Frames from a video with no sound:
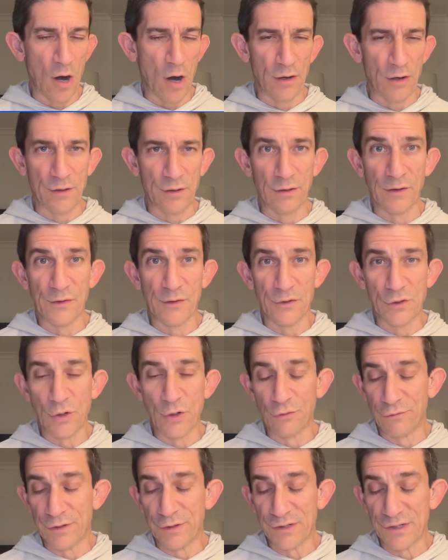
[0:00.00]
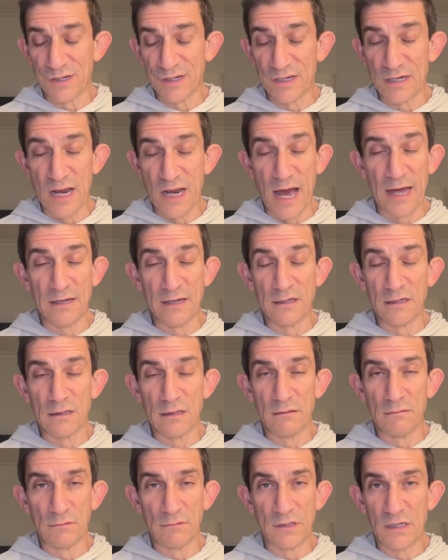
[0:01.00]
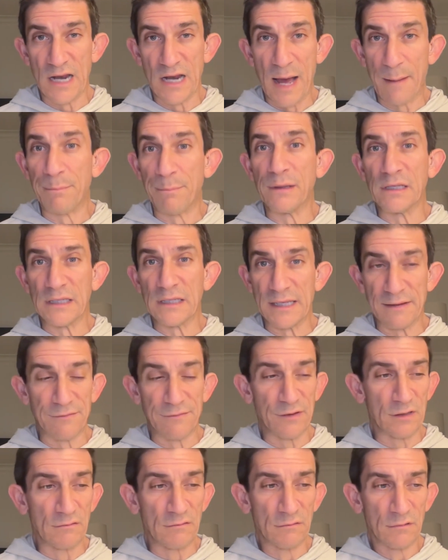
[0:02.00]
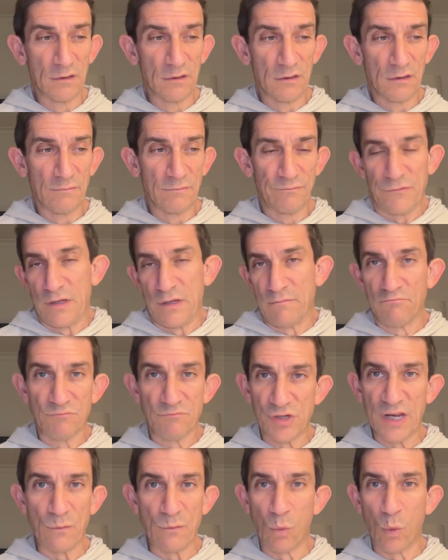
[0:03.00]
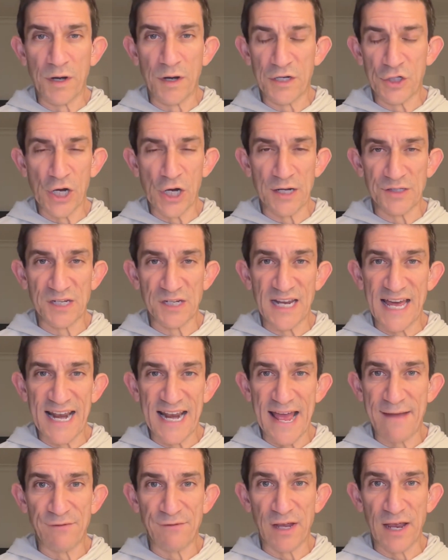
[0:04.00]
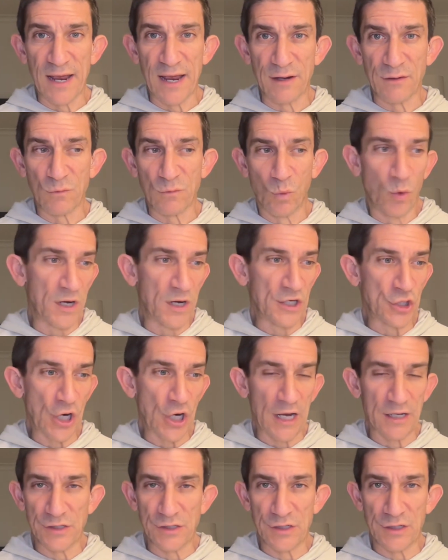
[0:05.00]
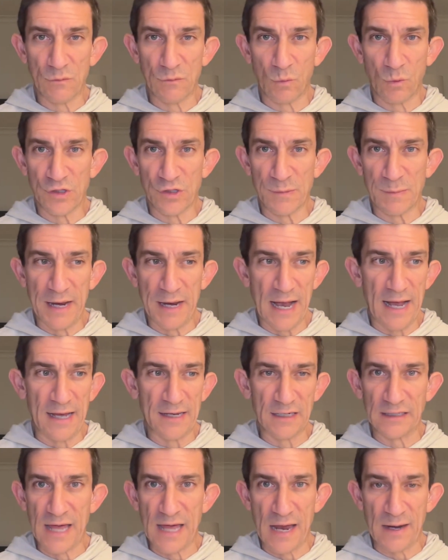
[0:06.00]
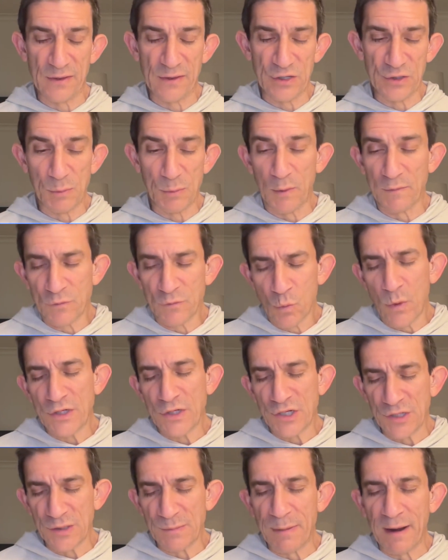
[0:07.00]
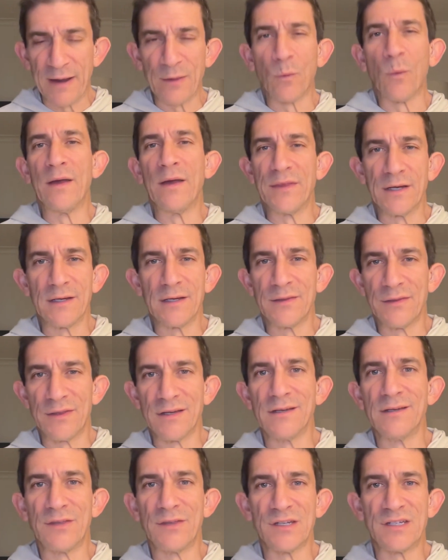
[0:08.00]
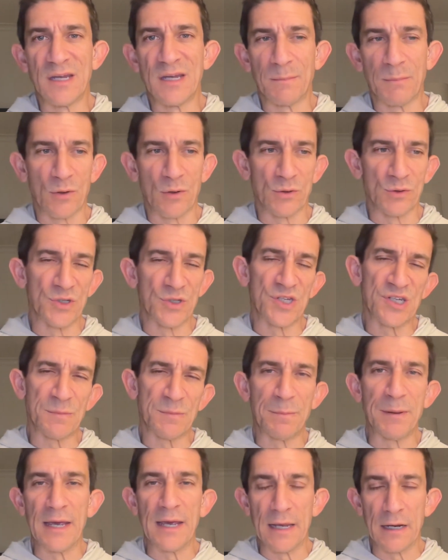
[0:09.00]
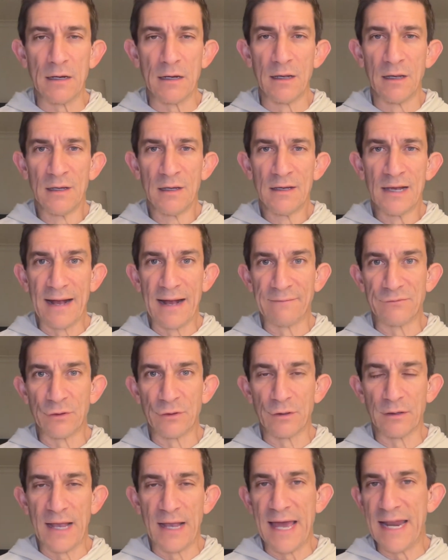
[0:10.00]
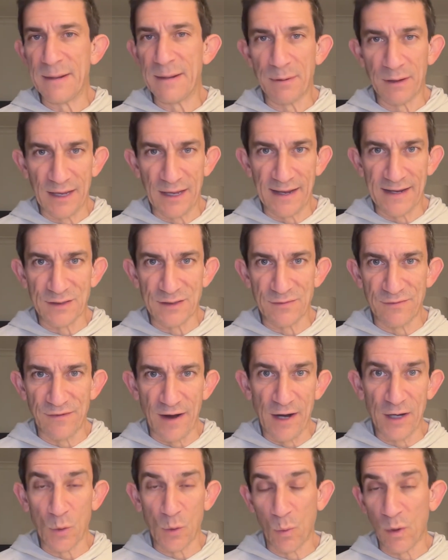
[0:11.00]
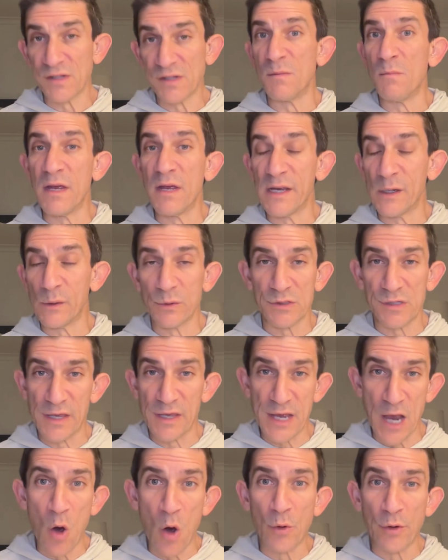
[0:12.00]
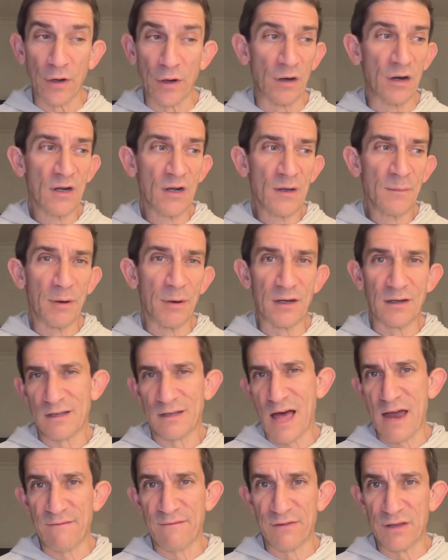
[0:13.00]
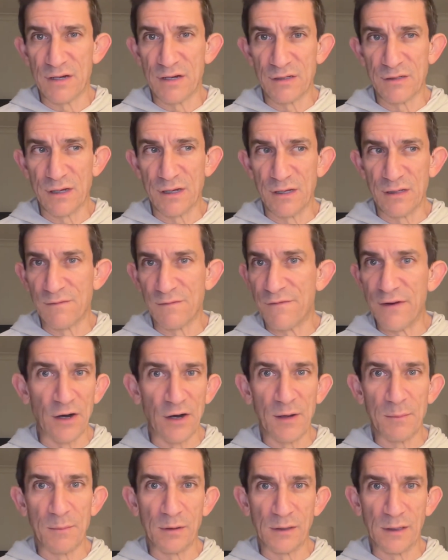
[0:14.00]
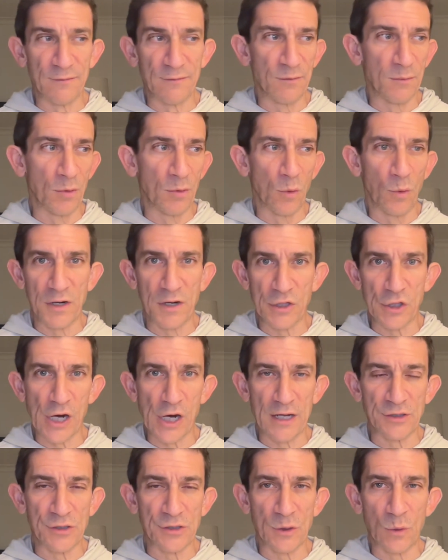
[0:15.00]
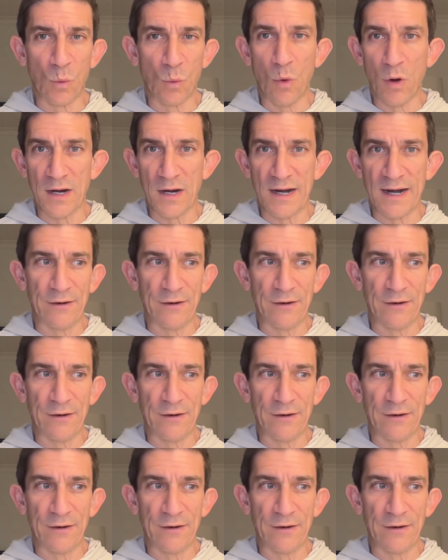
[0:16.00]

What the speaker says: article, and there's no reason to not believe it, said Woody Johnson had a heavy hand. Woody Johnson was behind a lot of these moves, which is, by the way, the typical spin after anybody gets fired. It wasn't me, it was the owner. But a lot of it is very believable. Woody Johnson wanted